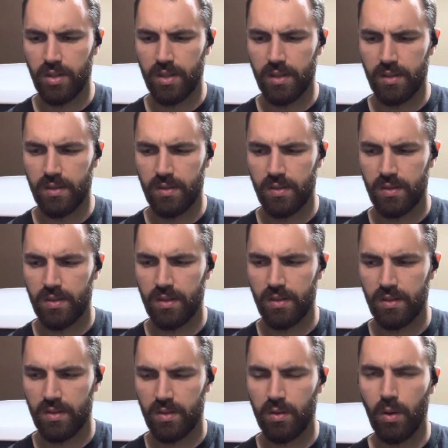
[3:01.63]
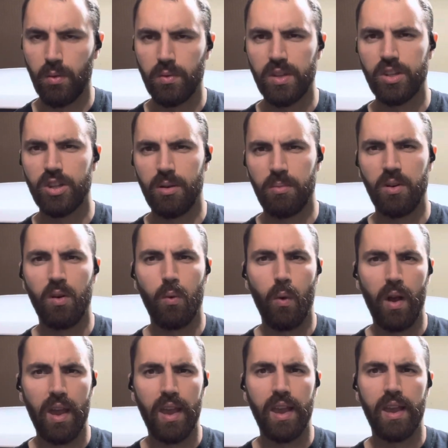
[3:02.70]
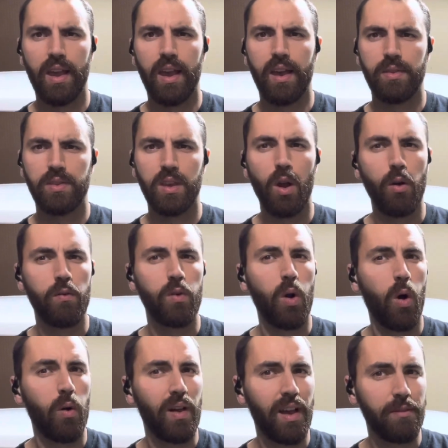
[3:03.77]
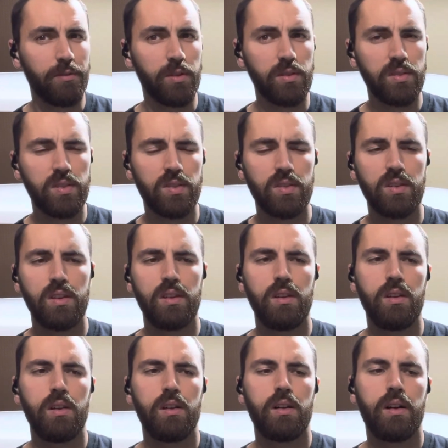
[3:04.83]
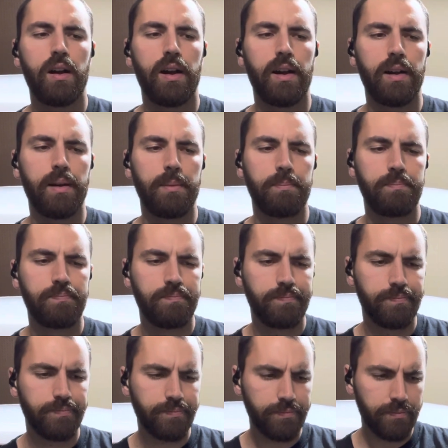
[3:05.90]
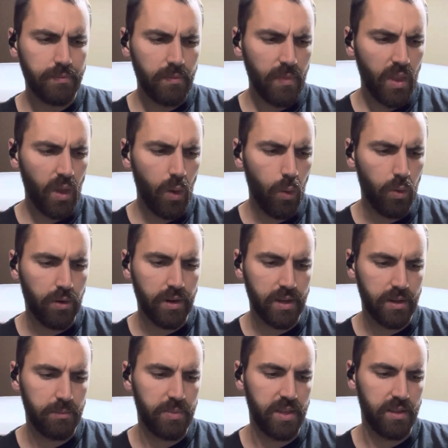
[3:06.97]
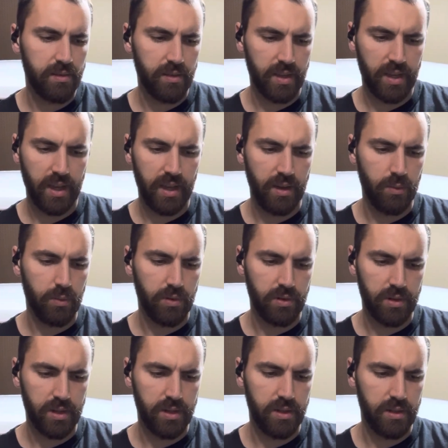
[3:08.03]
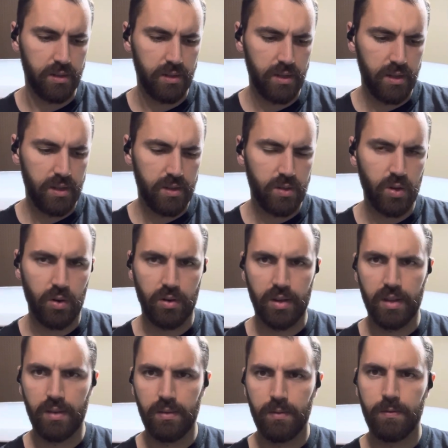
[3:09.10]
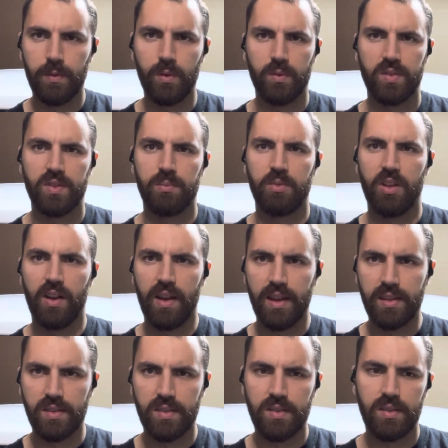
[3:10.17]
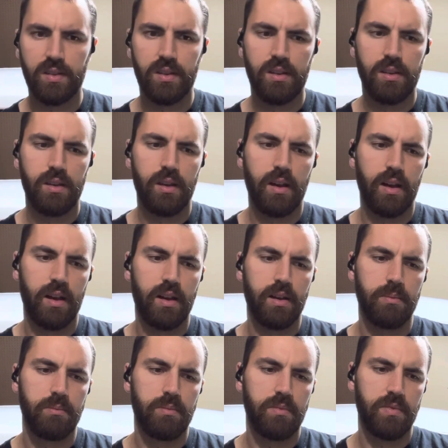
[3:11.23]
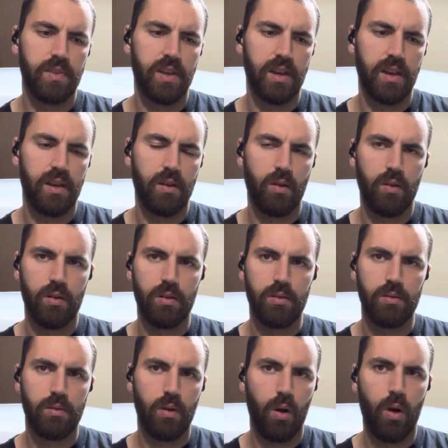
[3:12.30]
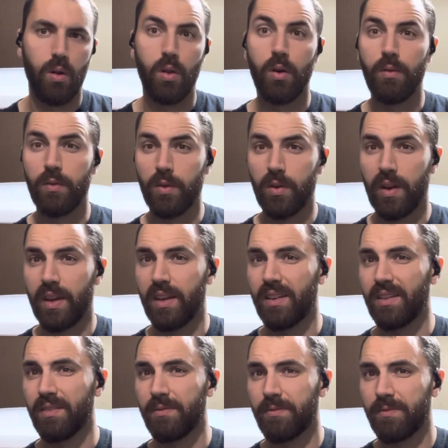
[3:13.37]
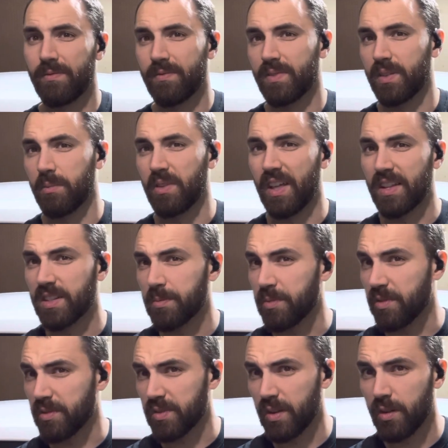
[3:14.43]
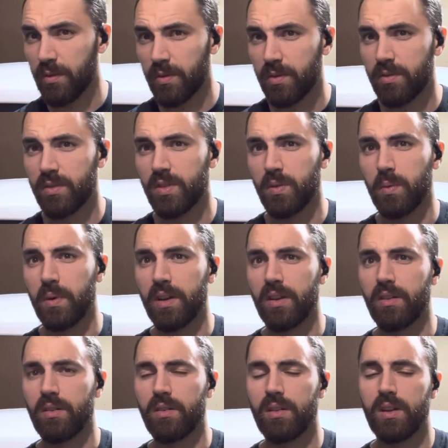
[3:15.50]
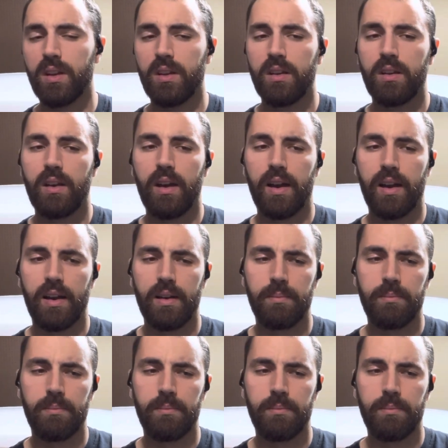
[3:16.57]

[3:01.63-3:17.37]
is is slowly chipping away at the overall efforts, um, or it could be like, hey, we're gonna target fuel supplies um, that are all over, and if some of that spills over to where uh,